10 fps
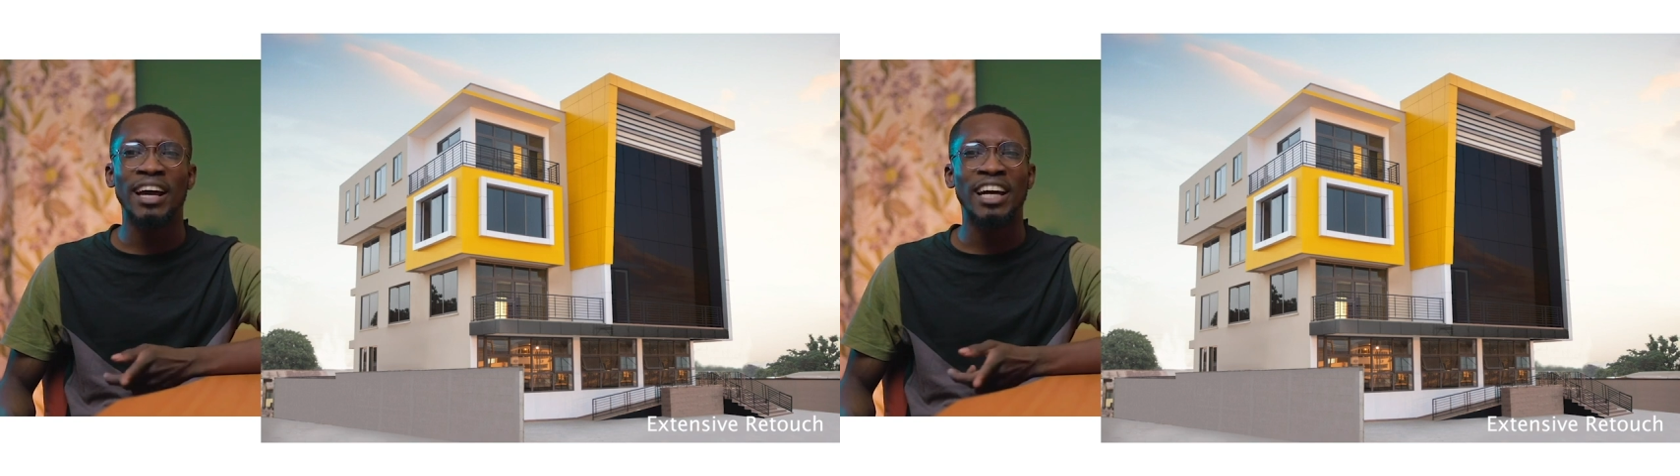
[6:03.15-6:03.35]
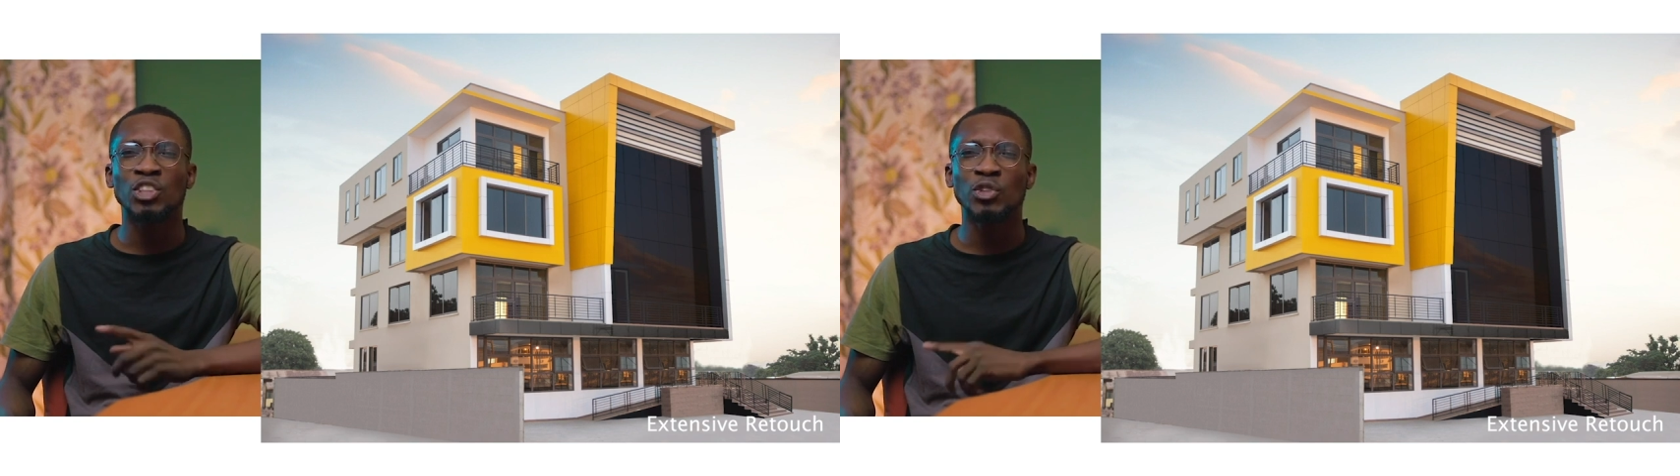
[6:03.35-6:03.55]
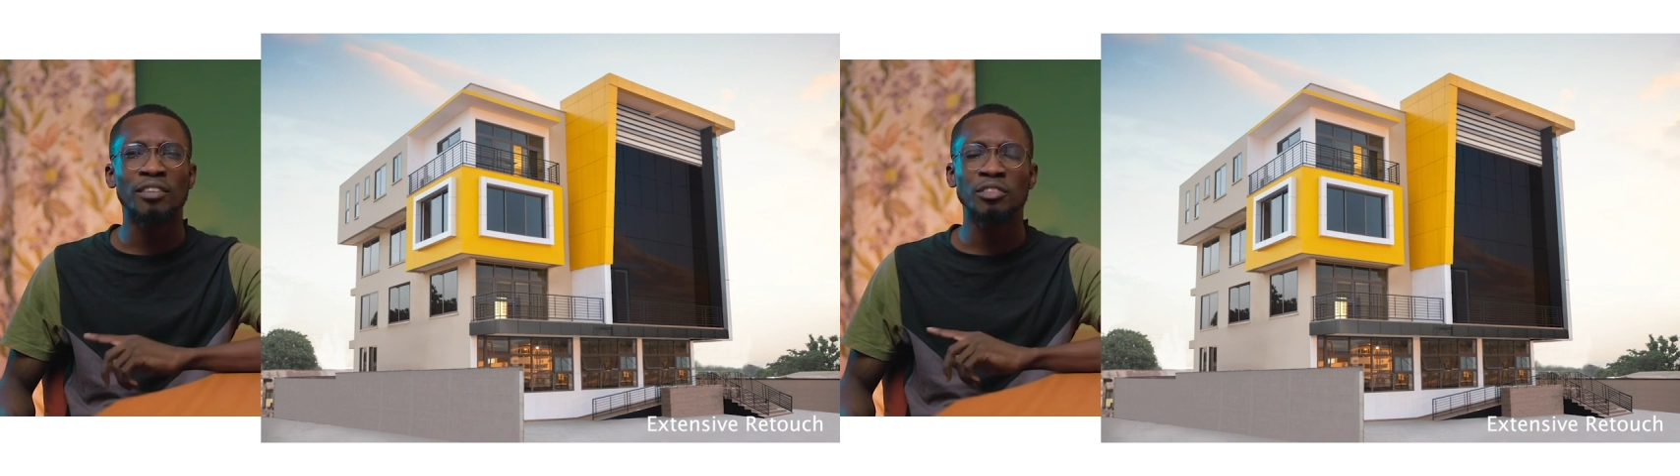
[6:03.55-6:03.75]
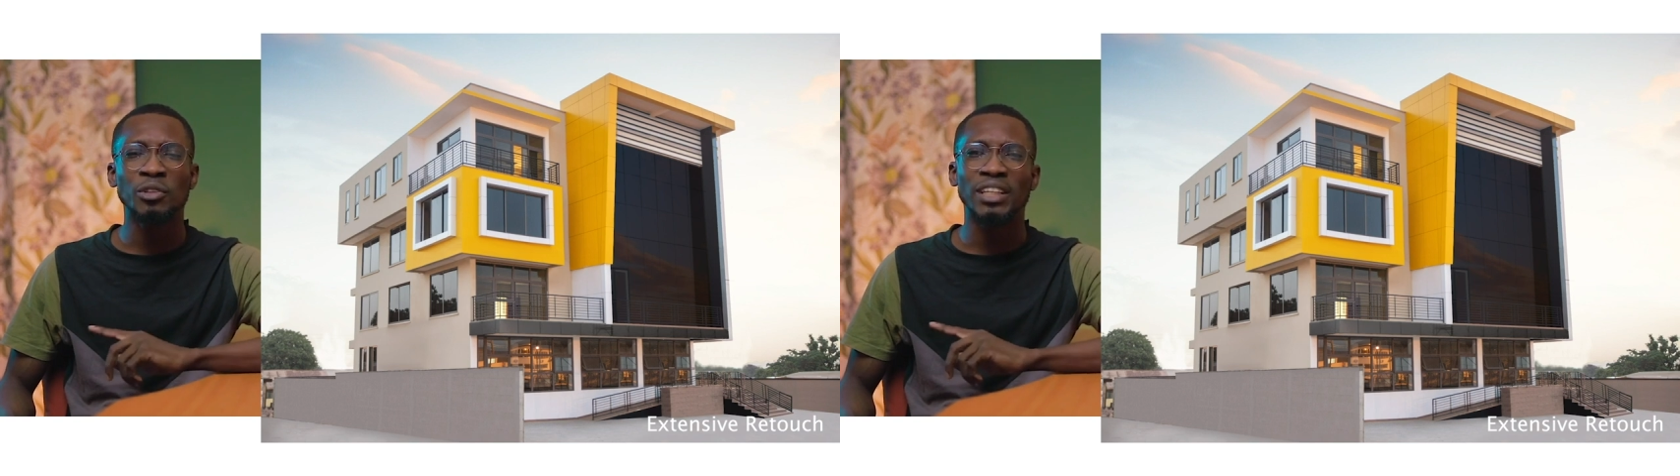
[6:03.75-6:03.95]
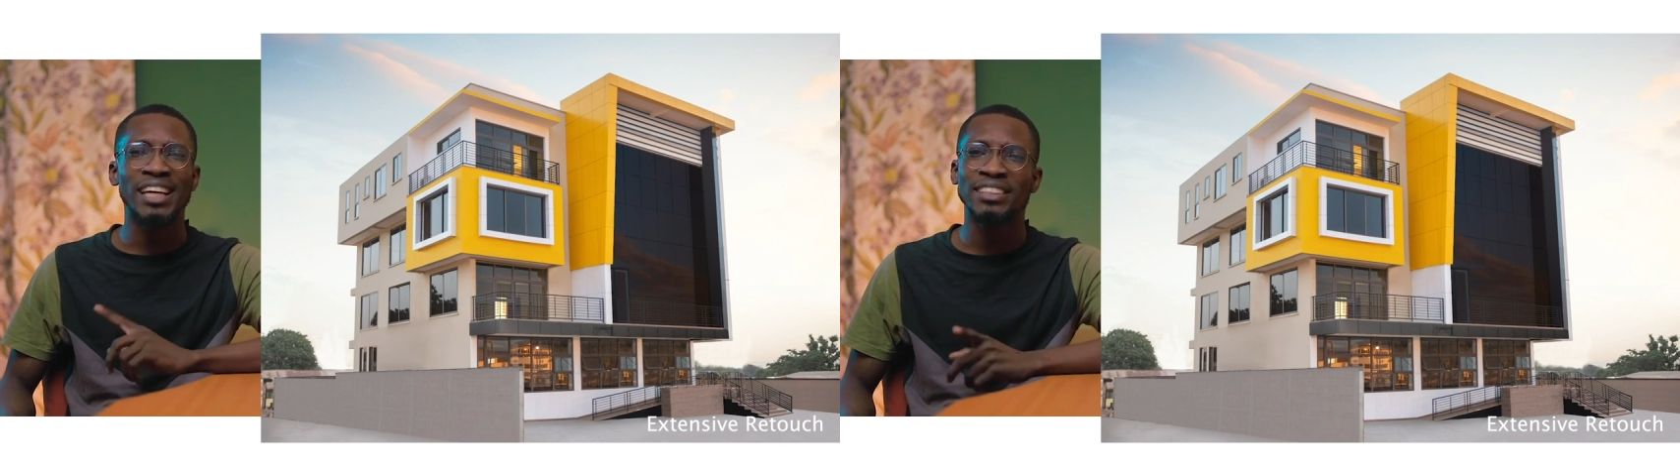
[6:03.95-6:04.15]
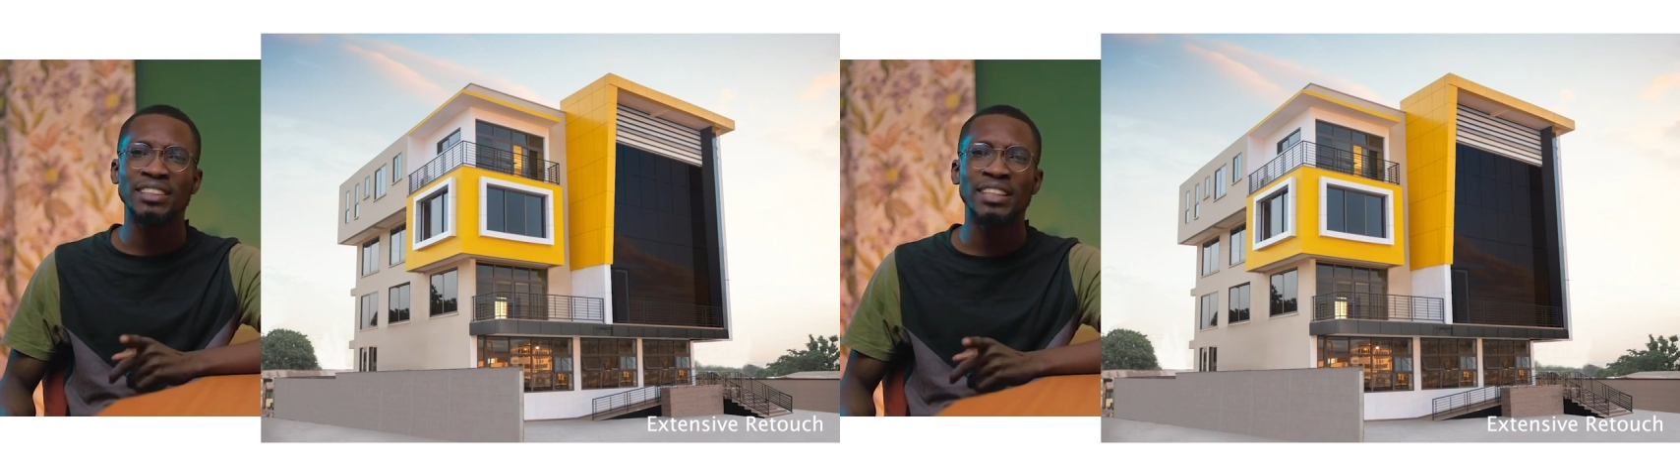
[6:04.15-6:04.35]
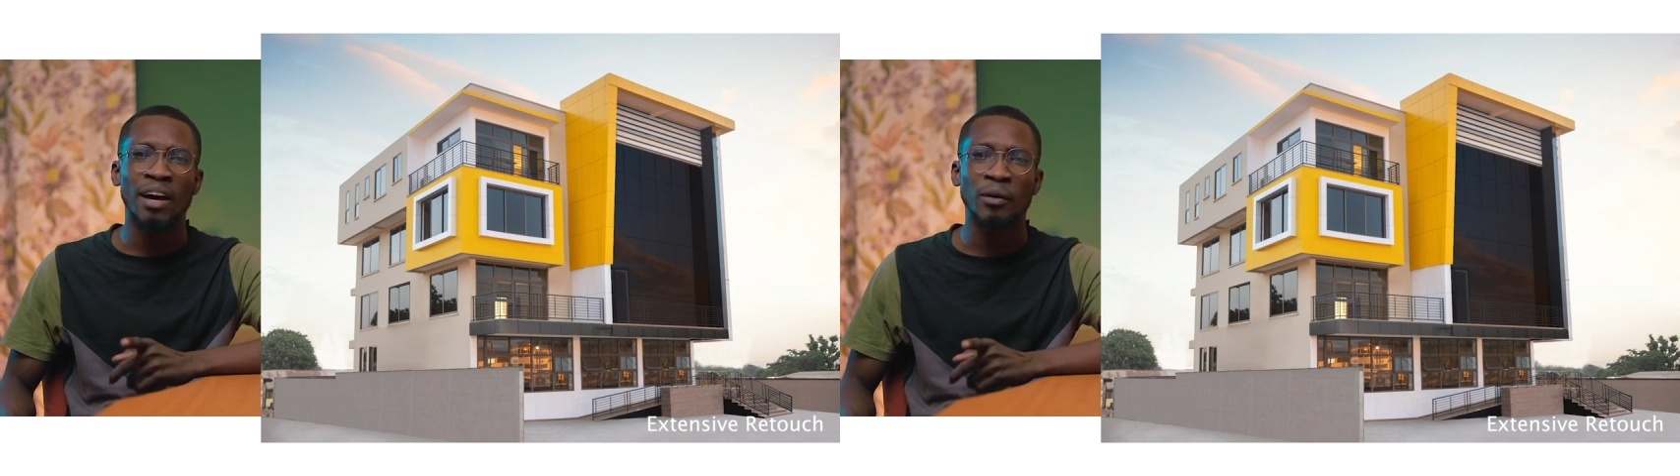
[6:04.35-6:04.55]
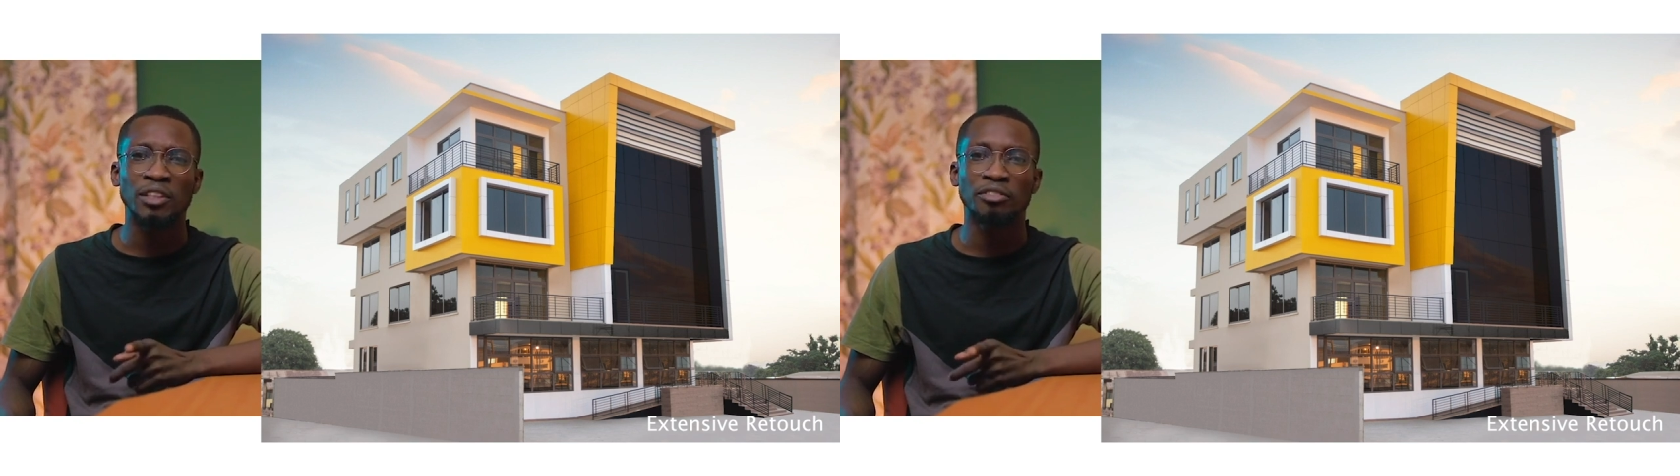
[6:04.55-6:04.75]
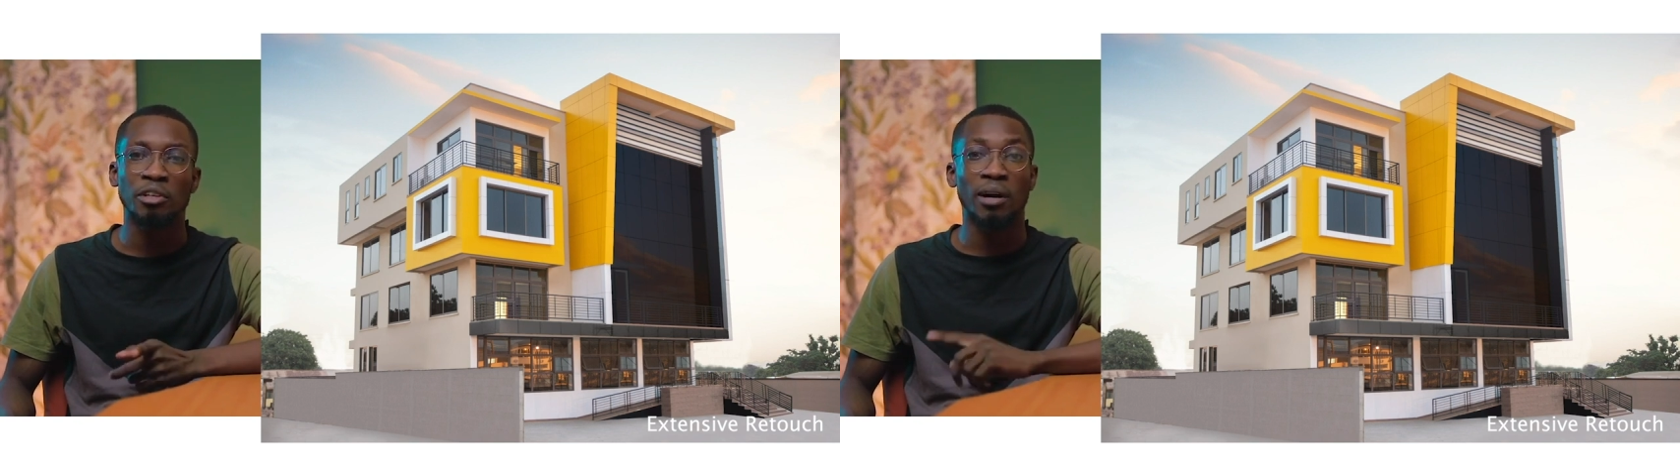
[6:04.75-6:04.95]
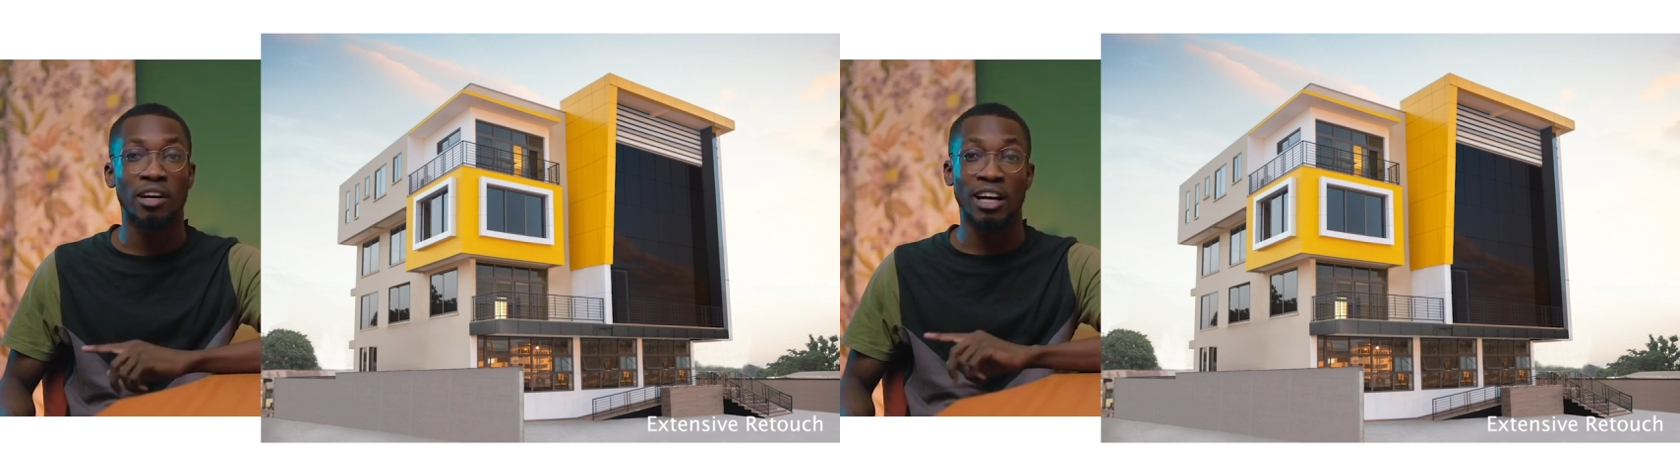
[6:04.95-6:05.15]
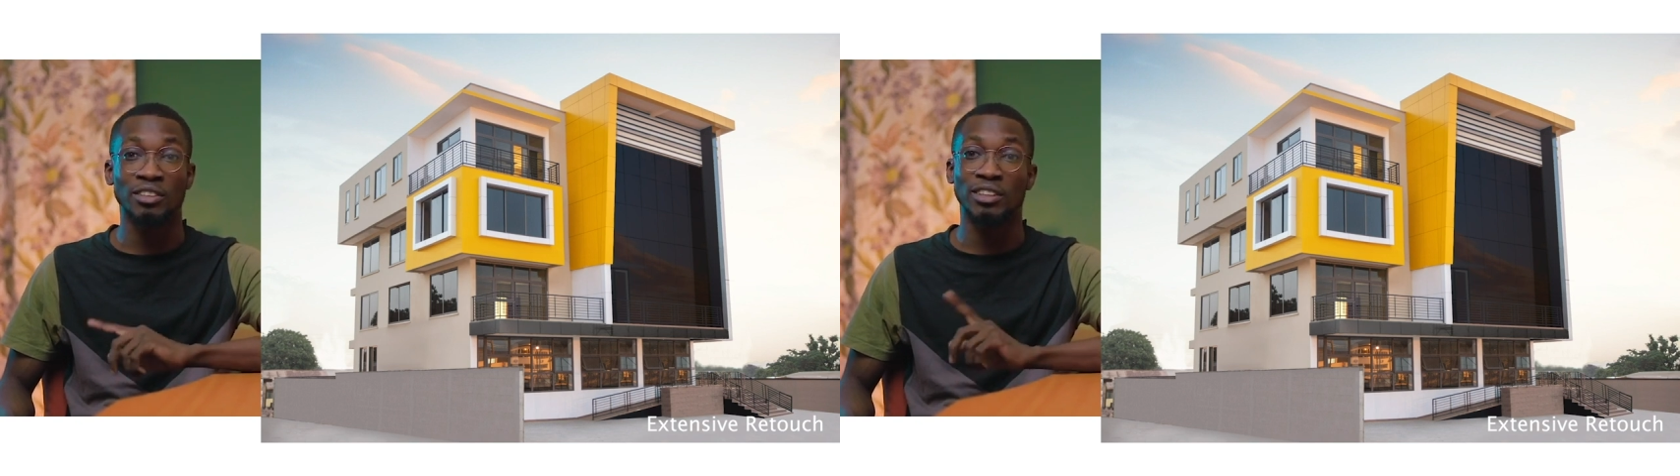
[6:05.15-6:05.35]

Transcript: I had traveled 18 hours from Accra